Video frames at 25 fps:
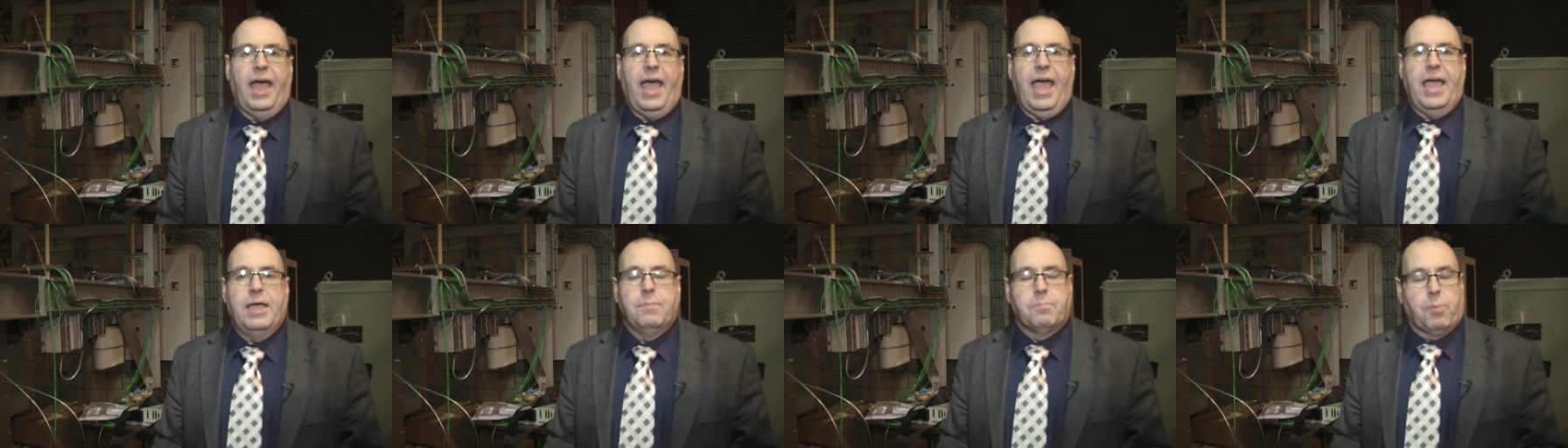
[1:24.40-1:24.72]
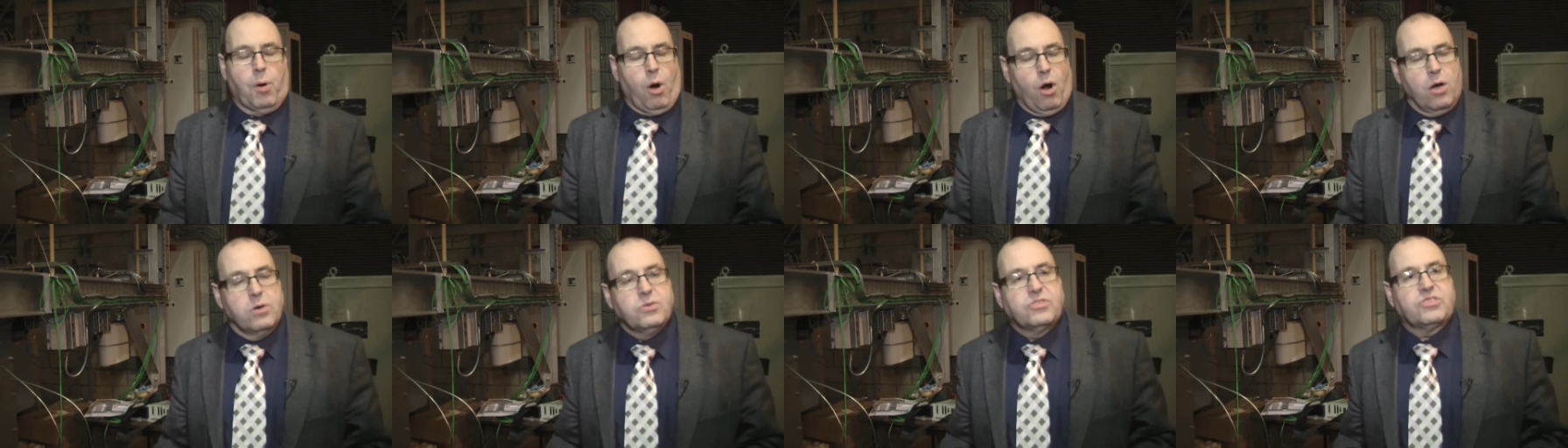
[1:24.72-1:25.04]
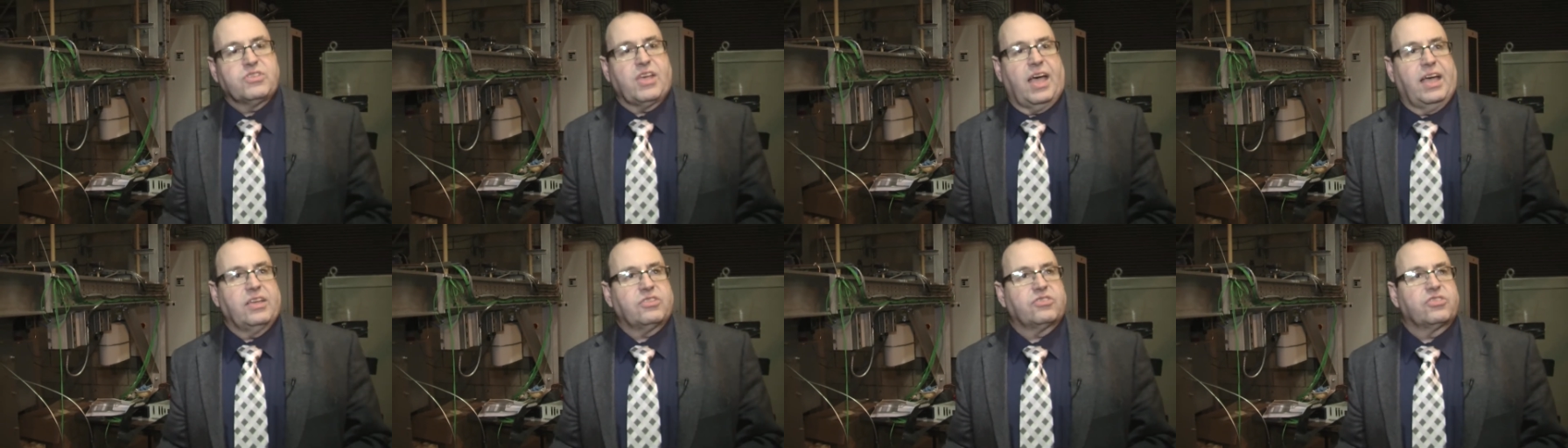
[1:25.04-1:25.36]
a
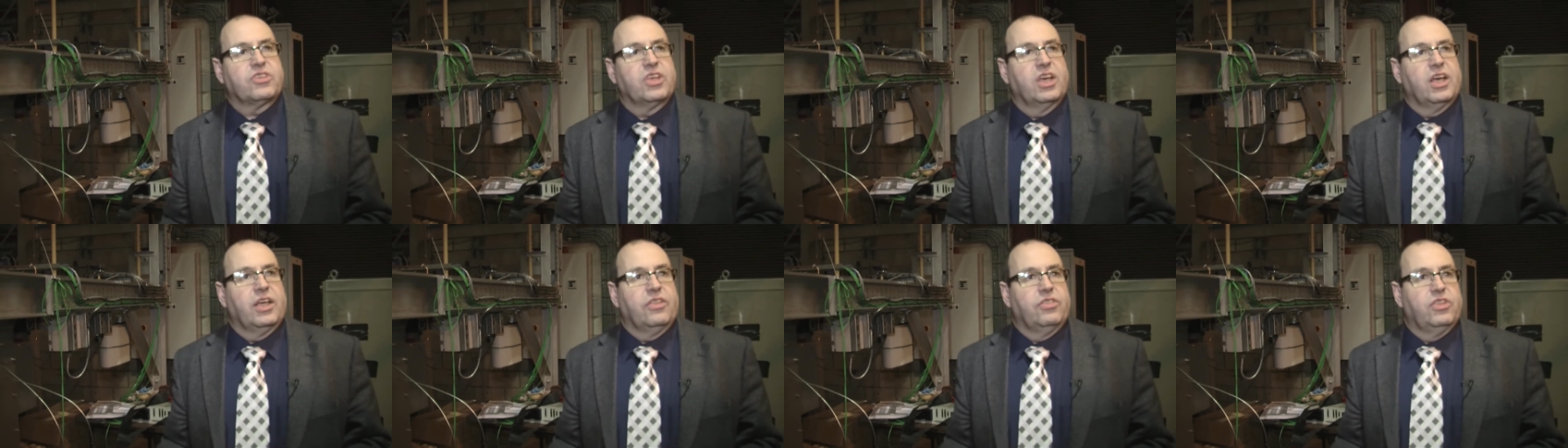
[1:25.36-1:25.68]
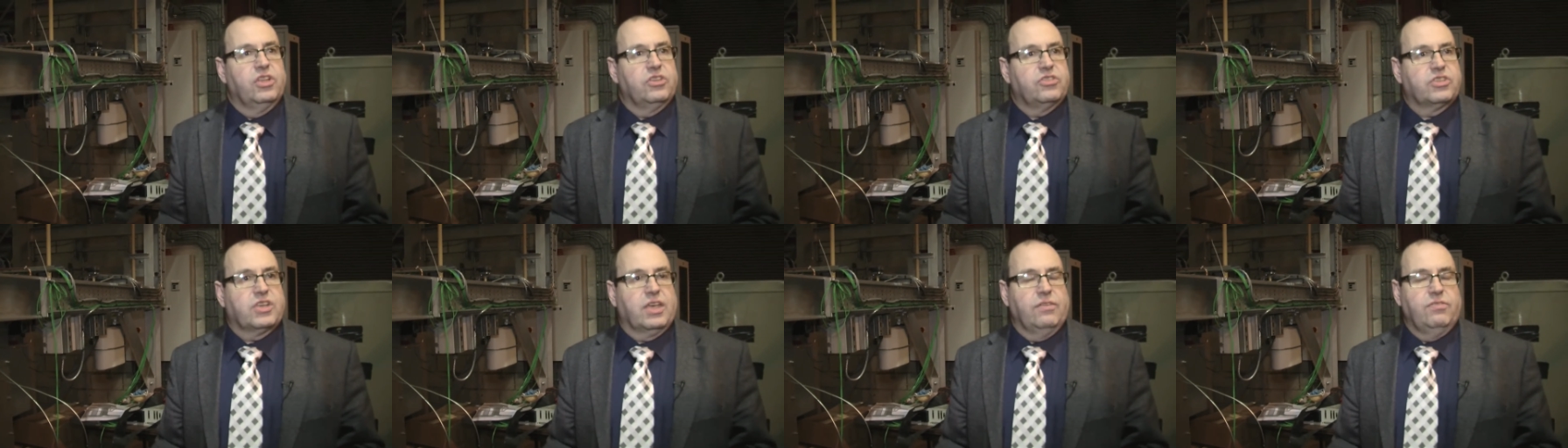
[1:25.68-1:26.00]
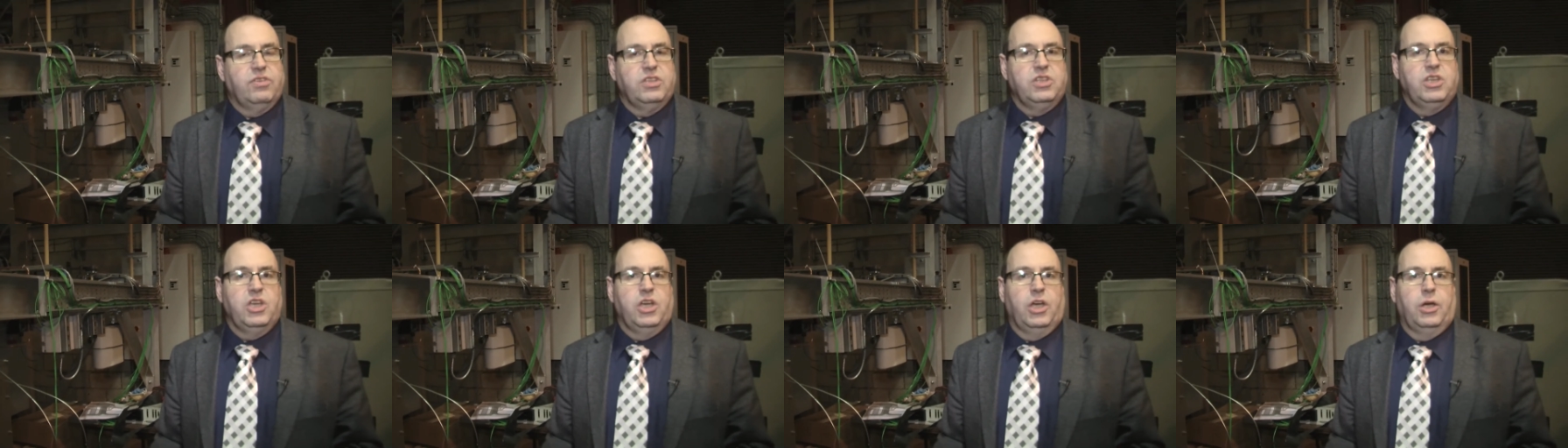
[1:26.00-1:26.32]
process that's
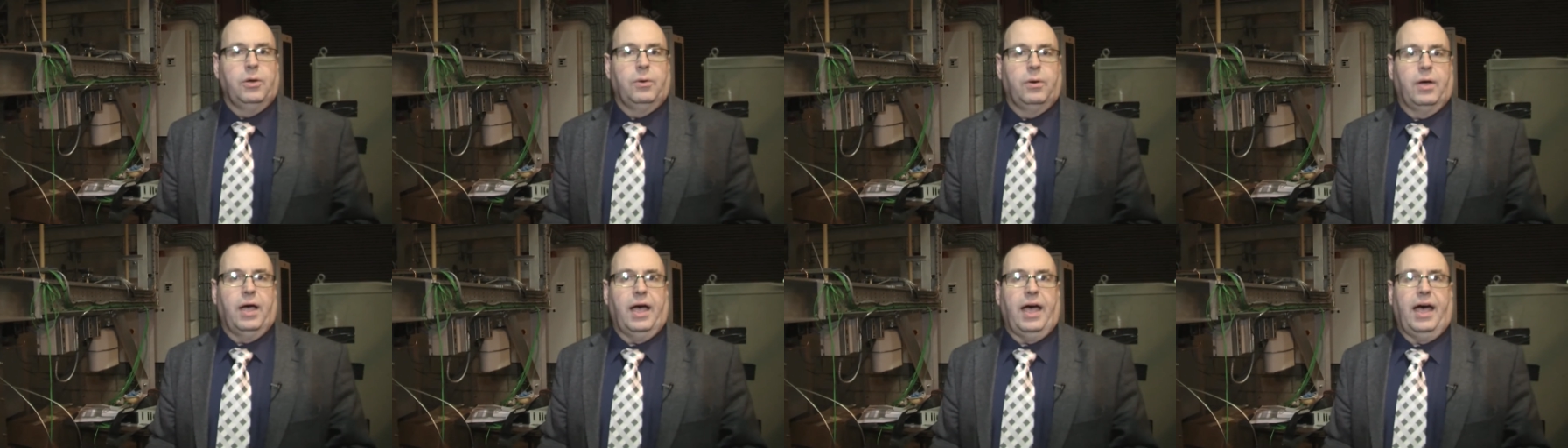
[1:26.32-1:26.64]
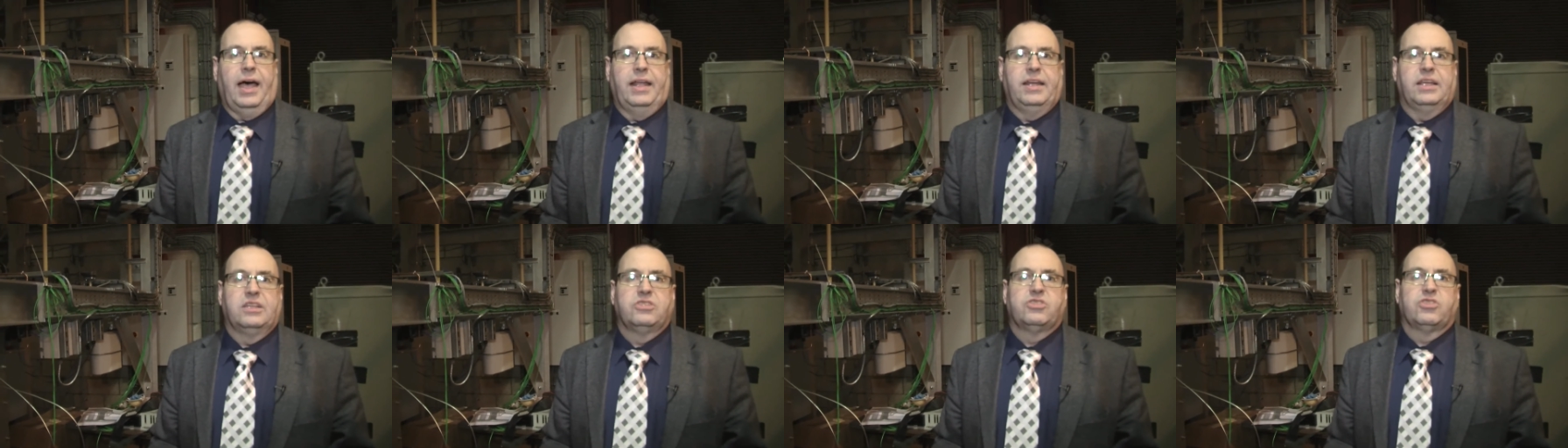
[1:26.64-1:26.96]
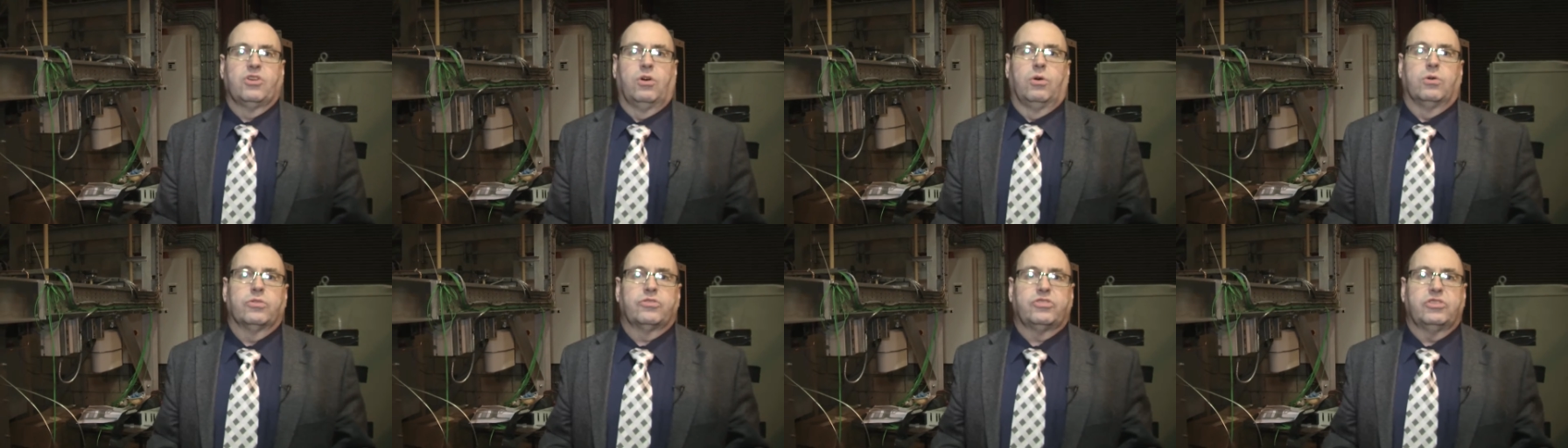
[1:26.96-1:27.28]
giving you an
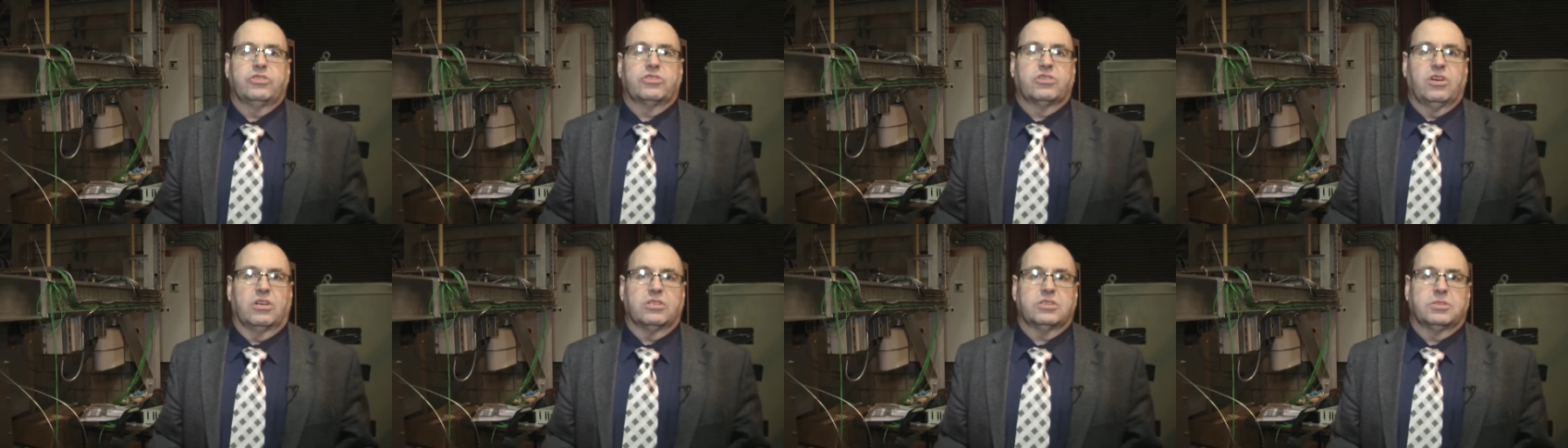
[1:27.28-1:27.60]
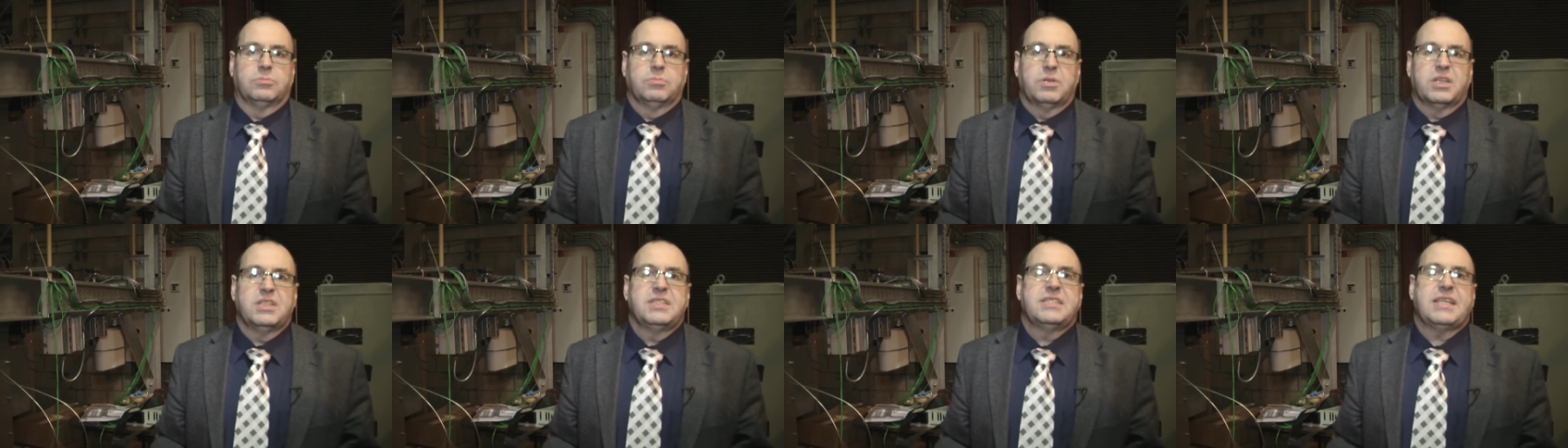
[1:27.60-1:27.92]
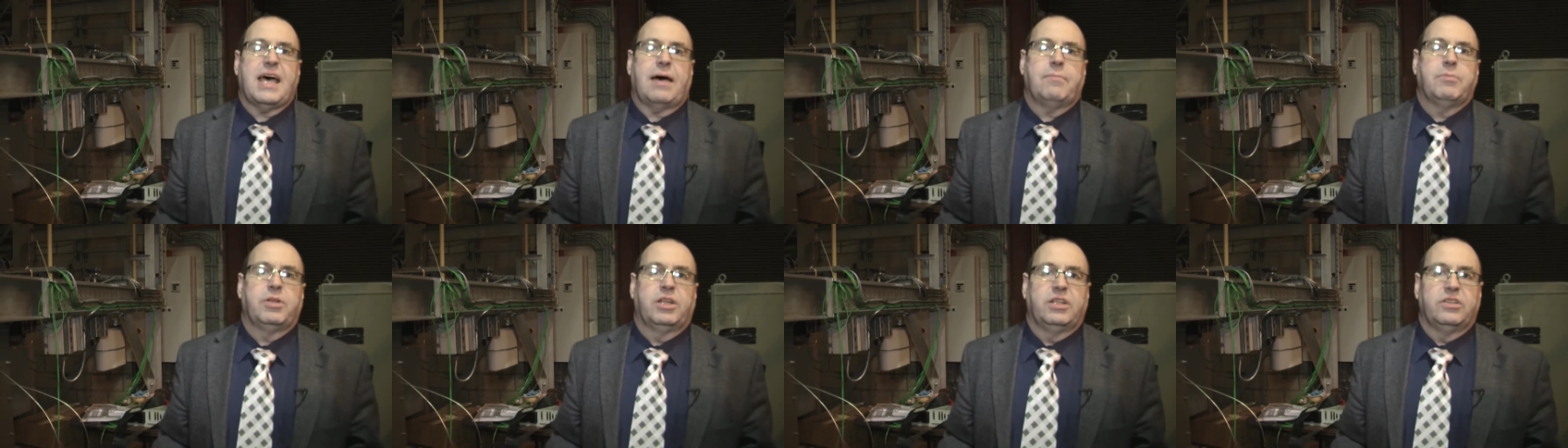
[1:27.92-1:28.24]
exhaust that's got some
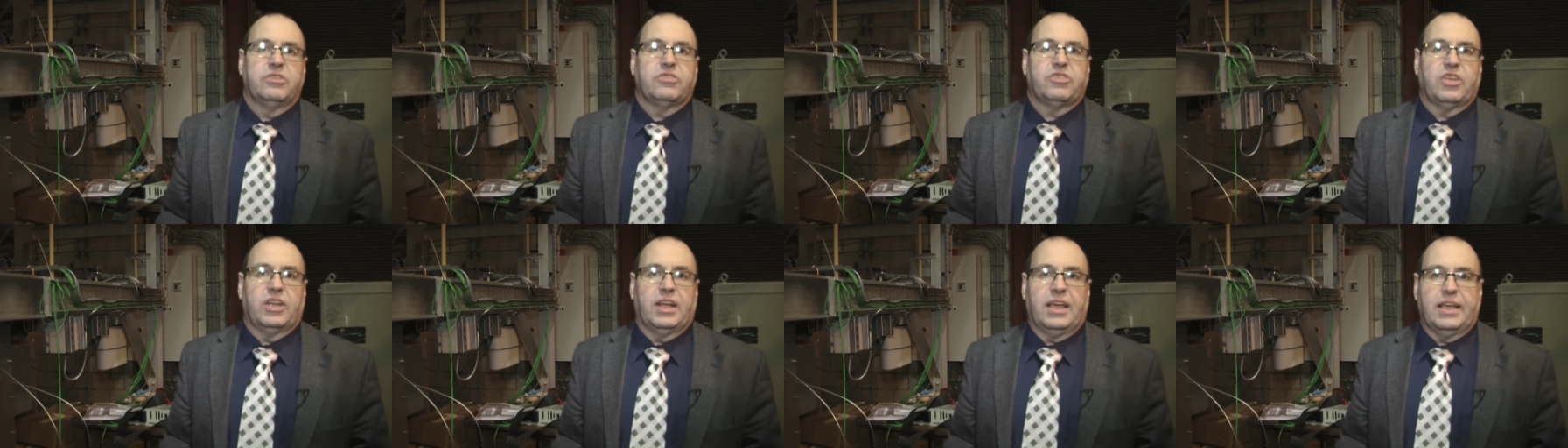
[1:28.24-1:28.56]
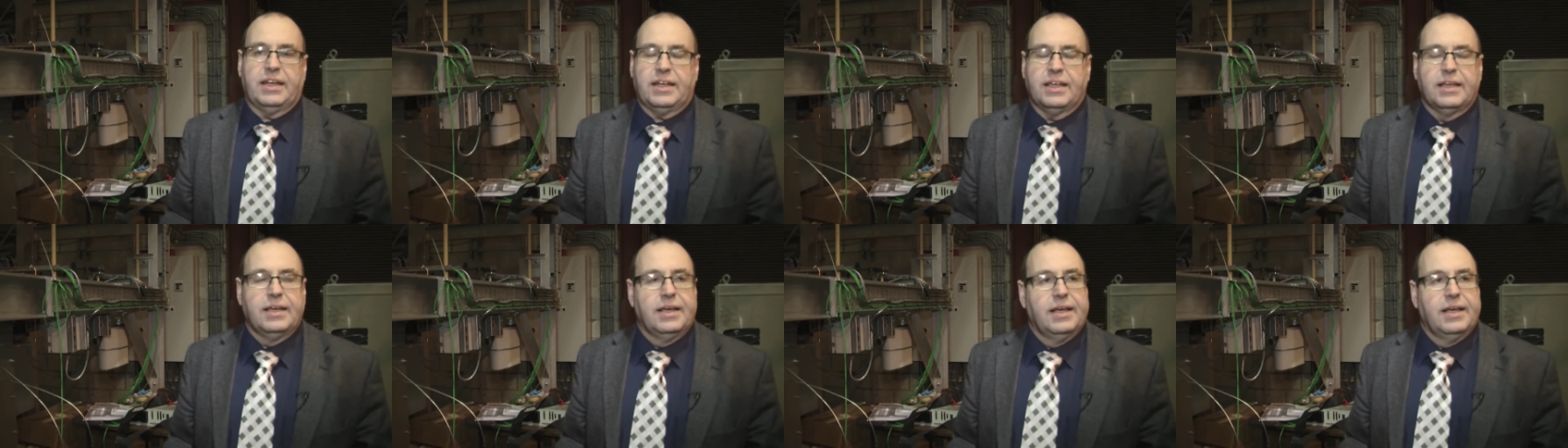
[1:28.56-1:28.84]
contaminants in it.